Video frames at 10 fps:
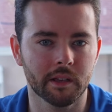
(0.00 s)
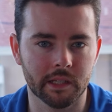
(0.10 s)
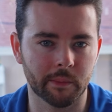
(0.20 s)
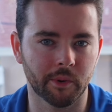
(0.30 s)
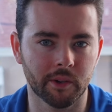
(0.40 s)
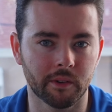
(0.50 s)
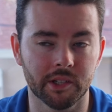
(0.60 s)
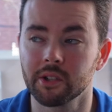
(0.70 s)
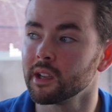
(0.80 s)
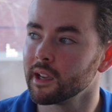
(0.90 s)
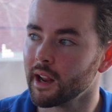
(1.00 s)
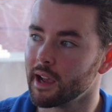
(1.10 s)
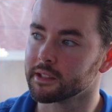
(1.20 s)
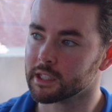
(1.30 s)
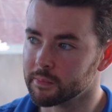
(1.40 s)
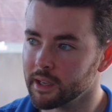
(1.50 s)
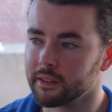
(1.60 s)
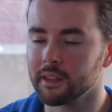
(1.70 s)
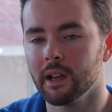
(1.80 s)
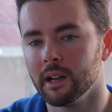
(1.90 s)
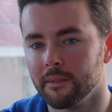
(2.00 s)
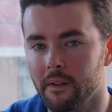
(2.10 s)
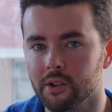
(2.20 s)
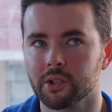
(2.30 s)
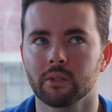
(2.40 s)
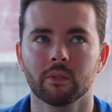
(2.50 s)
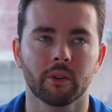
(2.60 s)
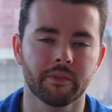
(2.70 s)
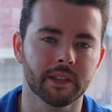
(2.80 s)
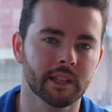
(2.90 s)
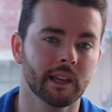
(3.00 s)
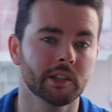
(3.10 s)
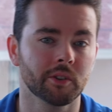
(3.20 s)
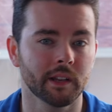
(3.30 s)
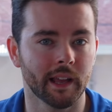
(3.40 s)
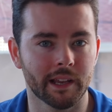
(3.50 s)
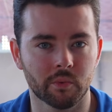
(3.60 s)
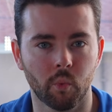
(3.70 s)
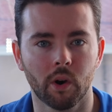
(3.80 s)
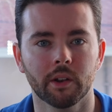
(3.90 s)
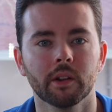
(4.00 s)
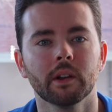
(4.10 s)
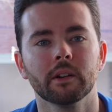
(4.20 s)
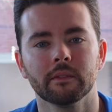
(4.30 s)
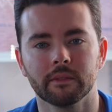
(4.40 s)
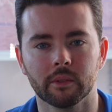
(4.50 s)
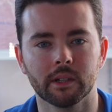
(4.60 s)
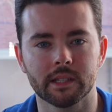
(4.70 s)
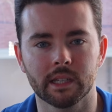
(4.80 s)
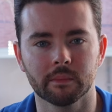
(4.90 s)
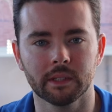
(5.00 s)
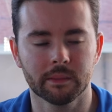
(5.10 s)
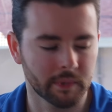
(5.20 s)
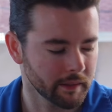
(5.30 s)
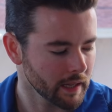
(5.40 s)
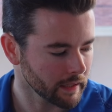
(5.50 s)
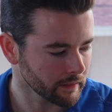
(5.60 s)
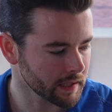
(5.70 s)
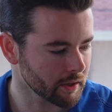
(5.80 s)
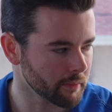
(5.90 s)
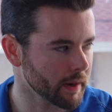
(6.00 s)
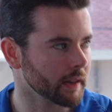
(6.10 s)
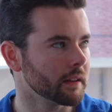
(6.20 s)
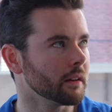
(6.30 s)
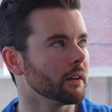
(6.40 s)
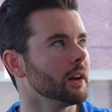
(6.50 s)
separate units. You can get it as a Smith, a functional, or in this case, you can get it as one full assembly. But let's start back here.